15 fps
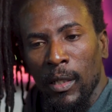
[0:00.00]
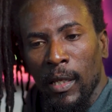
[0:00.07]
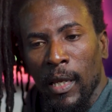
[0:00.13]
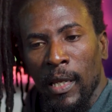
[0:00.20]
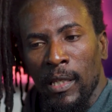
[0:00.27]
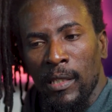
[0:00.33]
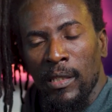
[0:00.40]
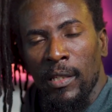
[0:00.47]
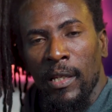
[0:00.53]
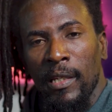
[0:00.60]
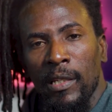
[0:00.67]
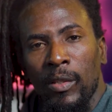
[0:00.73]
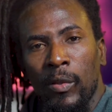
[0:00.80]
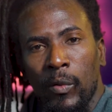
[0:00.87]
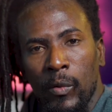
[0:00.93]
is you
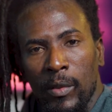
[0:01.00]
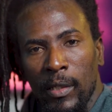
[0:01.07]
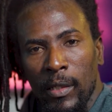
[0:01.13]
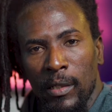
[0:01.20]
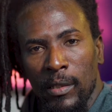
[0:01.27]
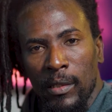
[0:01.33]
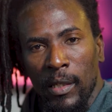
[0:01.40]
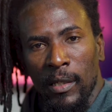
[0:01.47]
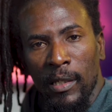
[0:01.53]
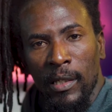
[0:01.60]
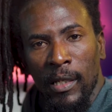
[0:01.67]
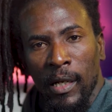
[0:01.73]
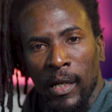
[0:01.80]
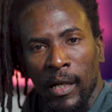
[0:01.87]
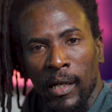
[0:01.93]
need two things. You need
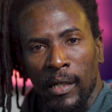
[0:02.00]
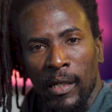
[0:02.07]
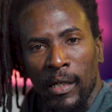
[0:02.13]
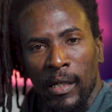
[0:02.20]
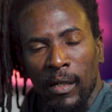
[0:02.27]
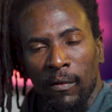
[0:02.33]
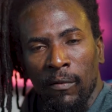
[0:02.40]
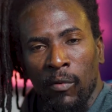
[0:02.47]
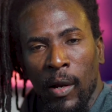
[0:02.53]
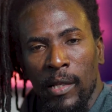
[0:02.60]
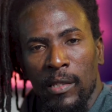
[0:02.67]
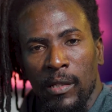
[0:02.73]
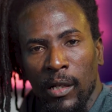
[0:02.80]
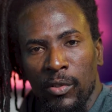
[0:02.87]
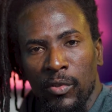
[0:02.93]
a voice
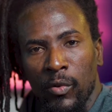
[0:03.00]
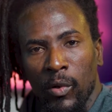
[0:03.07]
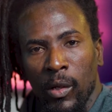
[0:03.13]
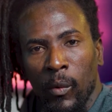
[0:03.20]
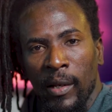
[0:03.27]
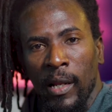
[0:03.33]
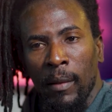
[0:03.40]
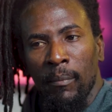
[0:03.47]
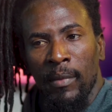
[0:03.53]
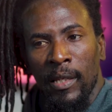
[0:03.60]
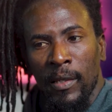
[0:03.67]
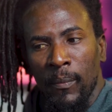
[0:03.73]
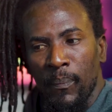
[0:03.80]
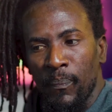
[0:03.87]
controller, whether it be